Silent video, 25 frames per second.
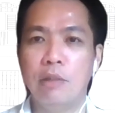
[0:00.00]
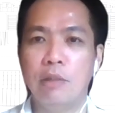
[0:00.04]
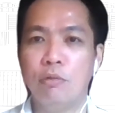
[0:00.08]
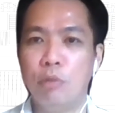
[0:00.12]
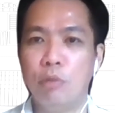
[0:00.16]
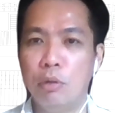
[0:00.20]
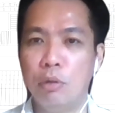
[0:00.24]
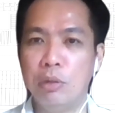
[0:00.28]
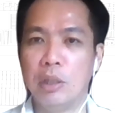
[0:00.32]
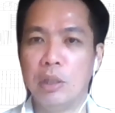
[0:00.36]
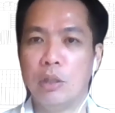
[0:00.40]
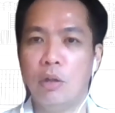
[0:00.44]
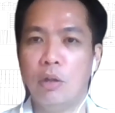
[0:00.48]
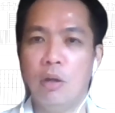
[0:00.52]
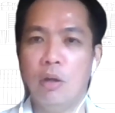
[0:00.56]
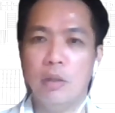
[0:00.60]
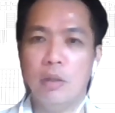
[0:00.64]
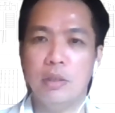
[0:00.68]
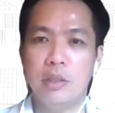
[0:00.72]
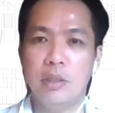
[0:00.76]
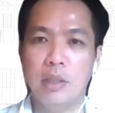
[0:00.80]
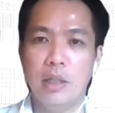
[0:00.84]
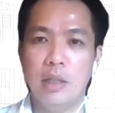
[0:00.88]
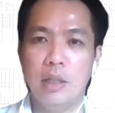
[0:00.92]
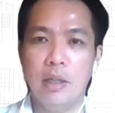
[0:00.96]
Will the
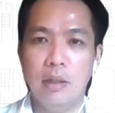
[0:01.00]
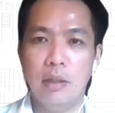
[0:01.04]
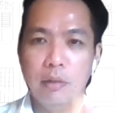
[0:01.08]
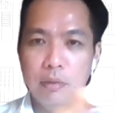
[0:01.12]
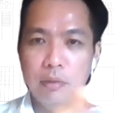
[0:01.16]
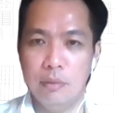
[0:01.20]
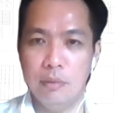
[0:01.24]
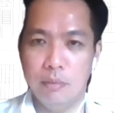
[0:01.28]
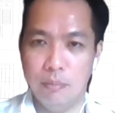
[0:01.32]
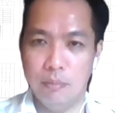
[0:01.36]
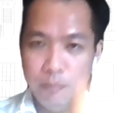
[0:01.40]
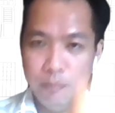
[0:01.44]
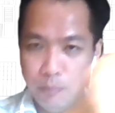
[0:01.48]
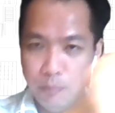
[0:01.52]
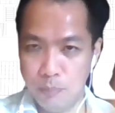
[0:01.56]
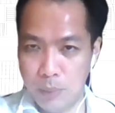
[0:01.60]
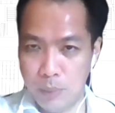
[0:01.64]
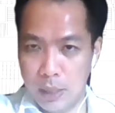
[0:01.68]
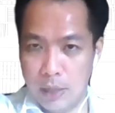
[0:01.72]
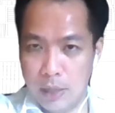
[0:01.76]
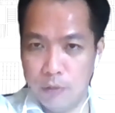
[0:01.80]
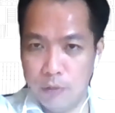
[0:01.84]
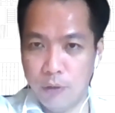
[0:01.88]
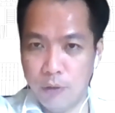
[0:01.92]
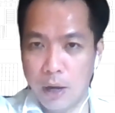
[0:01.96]
court say,
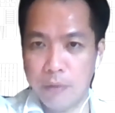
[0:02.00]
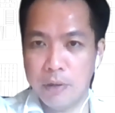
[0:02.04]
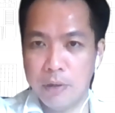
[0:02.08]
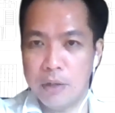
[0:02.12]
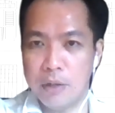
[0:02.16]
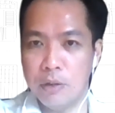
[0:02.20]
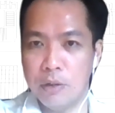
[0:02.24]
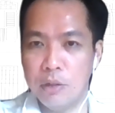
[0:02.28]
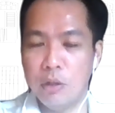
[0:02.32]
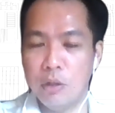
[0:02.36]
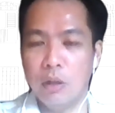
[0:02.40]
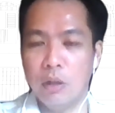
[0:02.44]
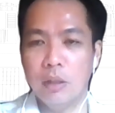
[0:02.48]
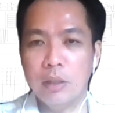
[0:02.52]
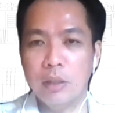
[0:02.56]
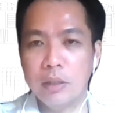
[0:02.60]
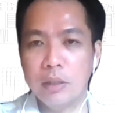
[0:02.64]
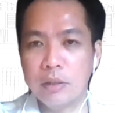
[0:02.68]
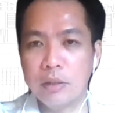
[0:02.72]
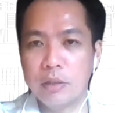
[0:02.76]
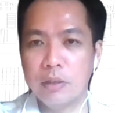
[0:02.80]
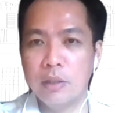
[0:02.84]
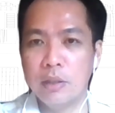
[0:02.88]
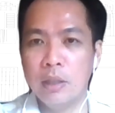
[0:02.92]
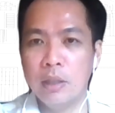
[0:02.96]
pay
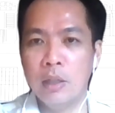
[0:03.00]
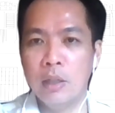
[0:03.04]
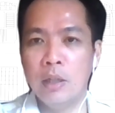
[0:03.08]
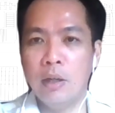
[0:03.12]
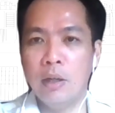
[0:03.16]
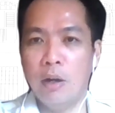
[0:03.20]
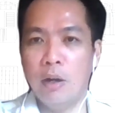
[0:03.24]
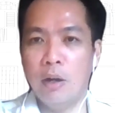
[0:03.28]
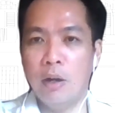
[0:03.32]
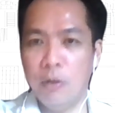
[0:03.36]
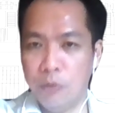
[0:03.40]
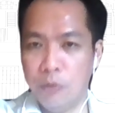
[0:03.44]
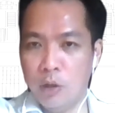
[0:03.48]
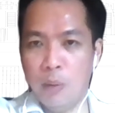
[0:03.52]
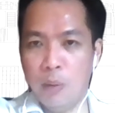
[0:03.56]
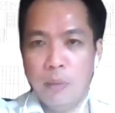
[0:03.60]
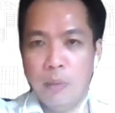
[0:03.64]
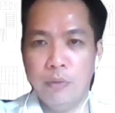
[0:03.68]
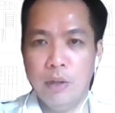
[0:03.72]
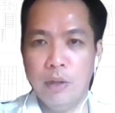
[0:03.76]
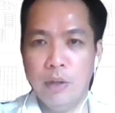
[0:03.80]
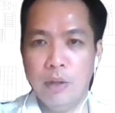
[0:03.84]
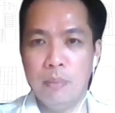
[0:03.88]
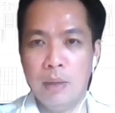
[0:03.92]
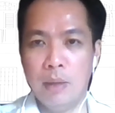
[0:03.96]
$500 on top
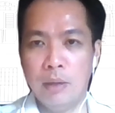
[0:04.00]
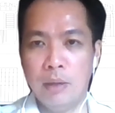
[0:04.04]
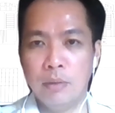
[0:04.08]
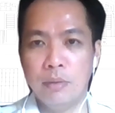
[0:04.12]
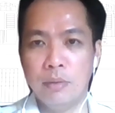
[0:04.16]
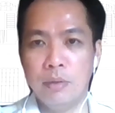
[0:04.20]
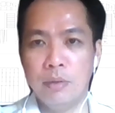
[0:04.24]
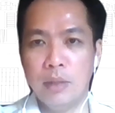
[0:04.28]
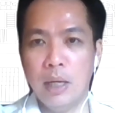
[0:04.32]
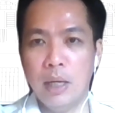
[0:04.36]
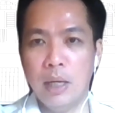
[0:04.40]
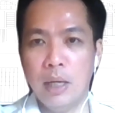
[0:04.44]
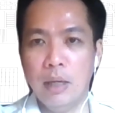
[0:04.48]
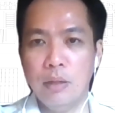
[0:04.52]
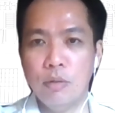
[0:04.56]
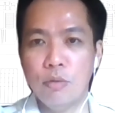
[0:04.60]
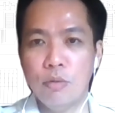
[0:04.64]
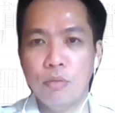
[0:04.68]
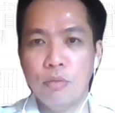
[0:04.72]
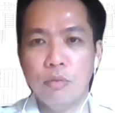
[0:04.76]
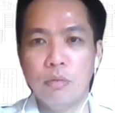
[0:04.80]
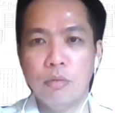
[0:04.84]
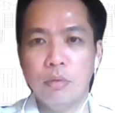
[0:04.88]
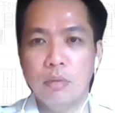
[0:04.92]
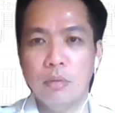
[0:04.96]
of the amount that
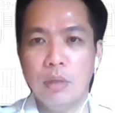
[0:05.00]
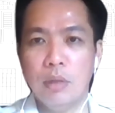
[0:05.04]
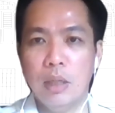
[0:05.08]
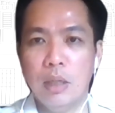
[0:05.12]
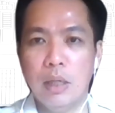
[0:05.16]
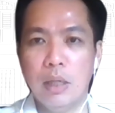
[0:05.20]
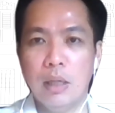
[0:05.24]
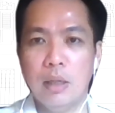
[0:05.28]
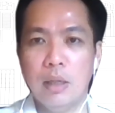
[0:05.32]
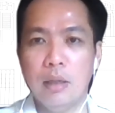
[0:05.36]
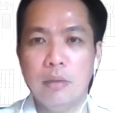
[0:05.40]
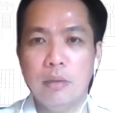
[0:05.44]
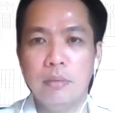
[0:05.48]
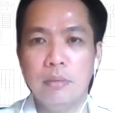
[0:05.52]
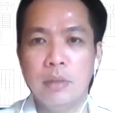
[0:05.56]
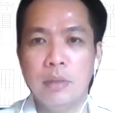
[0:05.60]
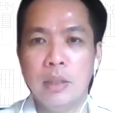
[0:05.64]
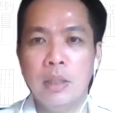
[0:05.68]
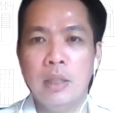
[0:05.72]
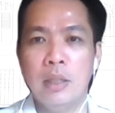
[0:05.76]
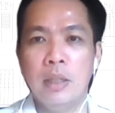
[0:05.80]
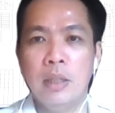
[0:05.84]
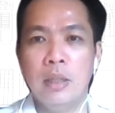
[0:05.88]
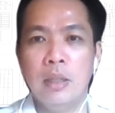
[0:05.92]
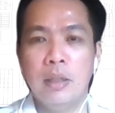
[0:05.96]
you
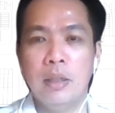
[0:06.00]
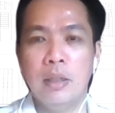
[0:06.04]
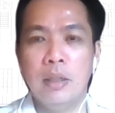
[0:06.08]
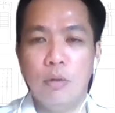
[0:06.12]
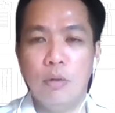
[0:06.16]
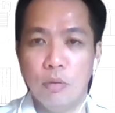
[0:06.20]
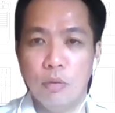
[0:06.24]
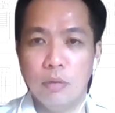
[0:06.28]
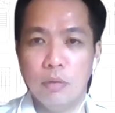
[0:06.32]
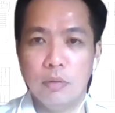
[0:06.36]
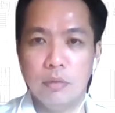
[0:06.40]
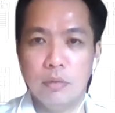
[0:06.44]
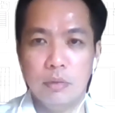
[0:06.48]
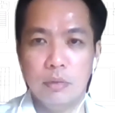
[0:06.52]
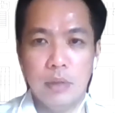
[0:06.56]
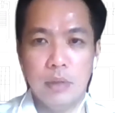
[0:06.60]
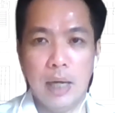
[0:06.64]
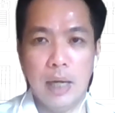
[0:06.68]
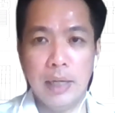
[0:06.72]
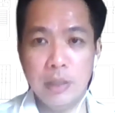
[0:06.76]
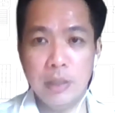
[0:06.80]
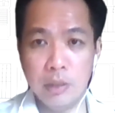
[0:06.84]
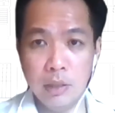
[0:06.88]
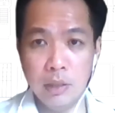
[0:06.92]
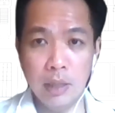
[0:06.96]
owe? The
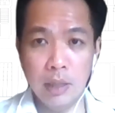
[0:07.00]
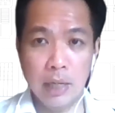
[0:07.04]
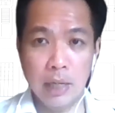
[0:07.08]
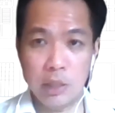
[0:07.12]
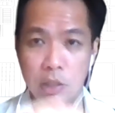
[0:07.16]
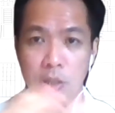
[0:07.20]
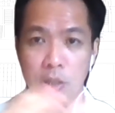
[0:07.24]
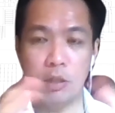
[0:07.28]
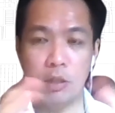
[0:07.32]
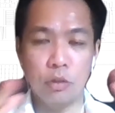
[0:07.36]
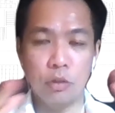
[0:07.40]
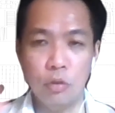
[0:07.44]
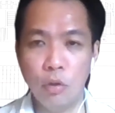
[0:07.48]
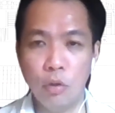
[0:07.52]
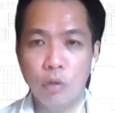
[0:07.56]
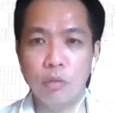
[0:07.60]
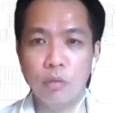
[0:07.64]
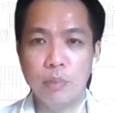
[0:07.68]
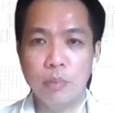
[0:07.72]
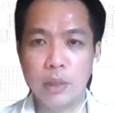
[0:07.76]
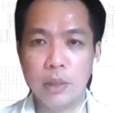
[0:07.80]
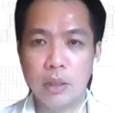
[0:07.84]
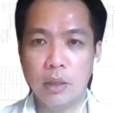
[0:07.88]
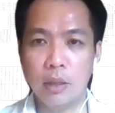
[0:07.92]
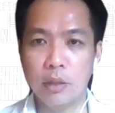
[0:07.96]
answer actually is no,
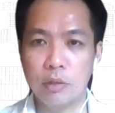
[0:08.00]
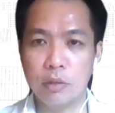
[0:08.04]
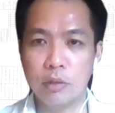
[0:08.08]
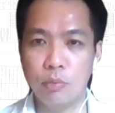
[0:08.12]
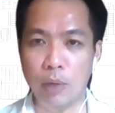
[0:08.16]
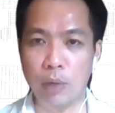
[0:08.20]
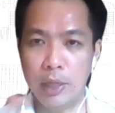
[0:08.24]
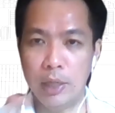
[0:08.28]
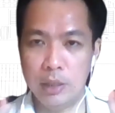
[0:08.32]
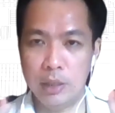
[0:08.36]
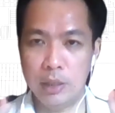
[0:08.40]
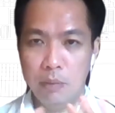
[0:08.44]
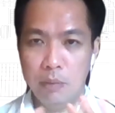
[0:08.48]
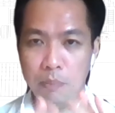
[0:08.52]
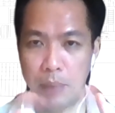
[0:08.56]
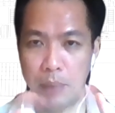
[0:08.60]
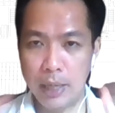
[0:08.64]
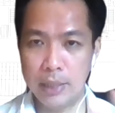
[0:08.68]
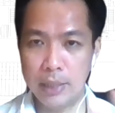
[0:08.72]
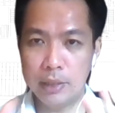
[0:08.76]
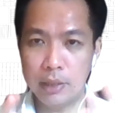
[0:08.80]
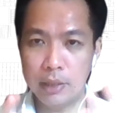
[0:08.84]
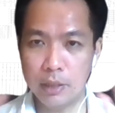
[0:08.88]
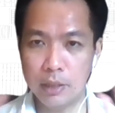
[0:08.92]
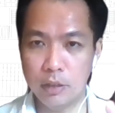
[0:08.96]
because what is the
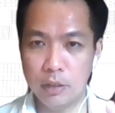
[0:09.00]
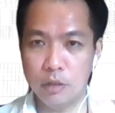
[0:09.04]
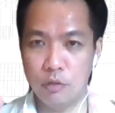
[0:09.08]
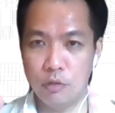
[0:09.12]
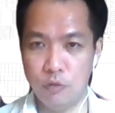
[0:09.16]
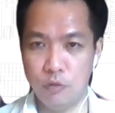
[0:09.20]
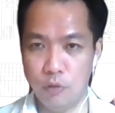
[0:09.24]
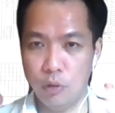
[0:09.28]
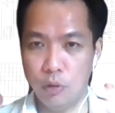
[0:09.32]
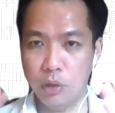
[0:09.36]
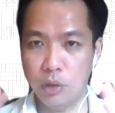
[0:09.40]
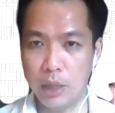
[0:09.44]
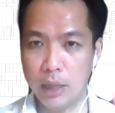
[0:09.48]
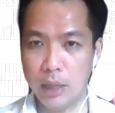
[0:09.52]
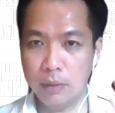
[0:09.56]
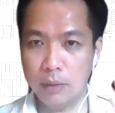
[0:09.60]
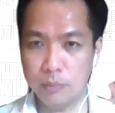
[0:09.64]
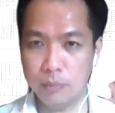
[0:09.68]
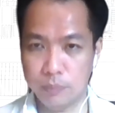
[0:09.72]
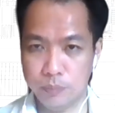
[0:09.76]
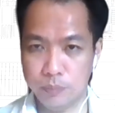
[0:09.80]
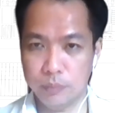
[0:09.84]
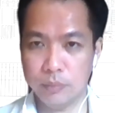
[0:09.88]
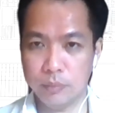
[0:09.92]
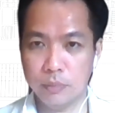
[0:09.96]
basis for that
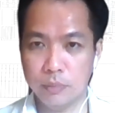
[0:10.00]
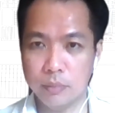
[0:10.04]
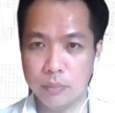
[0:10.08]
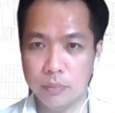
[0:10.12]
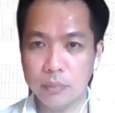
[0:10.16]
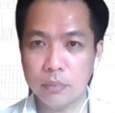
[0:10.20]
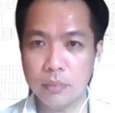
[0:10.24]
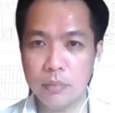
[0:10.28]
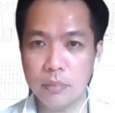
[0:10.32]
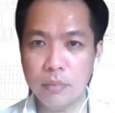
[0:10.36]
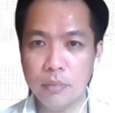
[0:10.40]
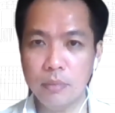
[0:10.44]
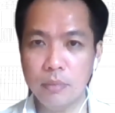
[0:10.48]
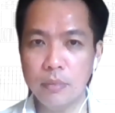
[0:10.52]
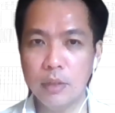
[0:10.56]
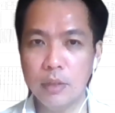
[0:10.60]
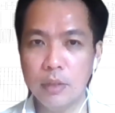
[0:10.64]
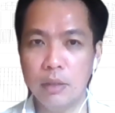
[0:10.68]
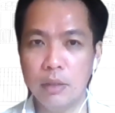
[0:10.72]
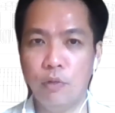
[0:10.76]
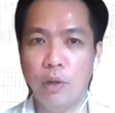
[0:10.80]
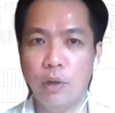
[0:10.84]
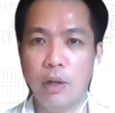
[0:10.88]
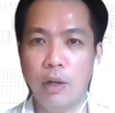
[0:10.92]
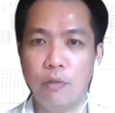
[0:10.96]

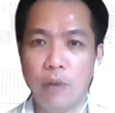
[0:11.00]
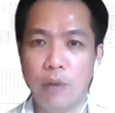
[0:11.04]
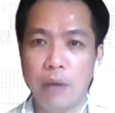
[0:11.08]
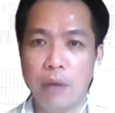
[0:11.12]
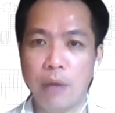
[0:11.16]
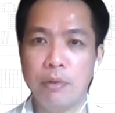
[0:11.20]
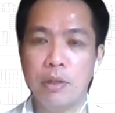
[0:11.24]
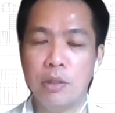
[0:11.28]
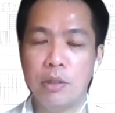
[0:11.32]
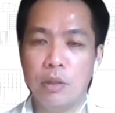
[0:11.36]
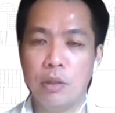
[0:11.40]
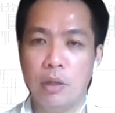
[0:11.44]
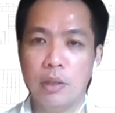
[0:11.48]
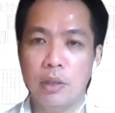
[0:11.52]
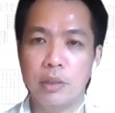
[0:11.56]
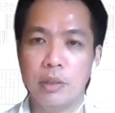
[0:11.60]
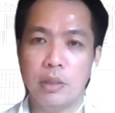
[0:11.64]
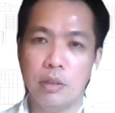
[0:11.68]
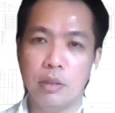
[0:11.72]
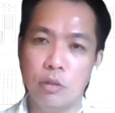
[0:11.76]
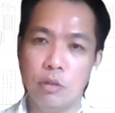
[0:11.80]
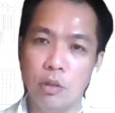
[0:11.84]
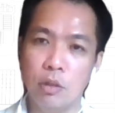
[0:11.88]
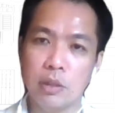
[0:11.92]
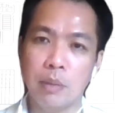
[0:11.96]
$500?
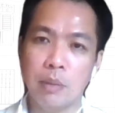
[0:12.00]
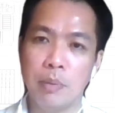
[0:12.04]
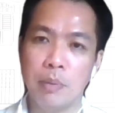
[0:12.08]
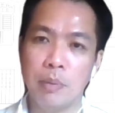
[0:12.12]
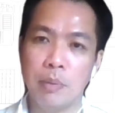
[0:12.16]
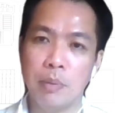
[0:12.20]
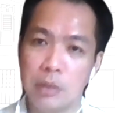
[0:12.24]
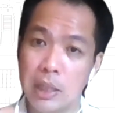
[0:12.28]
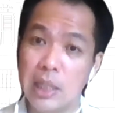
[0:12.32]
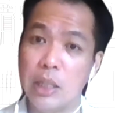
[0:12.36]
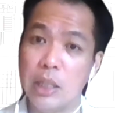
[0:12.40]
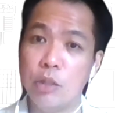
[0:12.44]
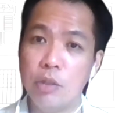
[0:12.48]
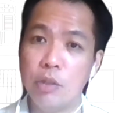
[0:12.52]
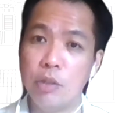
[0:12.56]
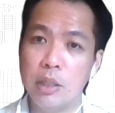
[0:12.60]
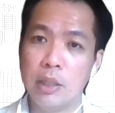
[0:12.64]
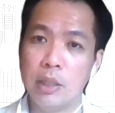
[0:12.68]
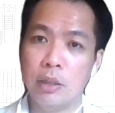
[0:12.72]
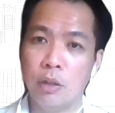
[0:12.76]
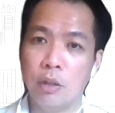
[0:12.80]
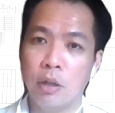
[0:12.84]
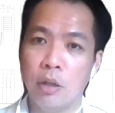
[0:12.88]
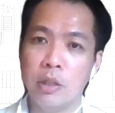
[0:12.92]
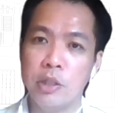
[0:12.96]
It's not something that's agreed
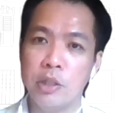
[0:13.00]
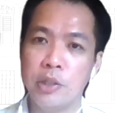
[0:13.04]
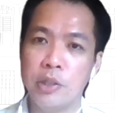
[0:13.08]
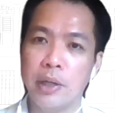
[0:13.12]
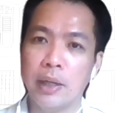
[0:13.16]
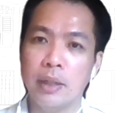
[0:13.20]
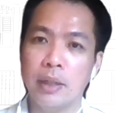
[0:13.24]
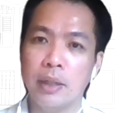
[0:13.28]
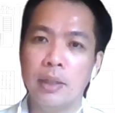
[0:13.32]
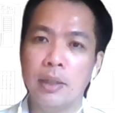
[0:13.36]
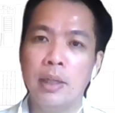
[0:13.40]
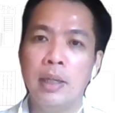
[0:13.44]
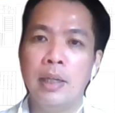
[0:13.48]
in contract.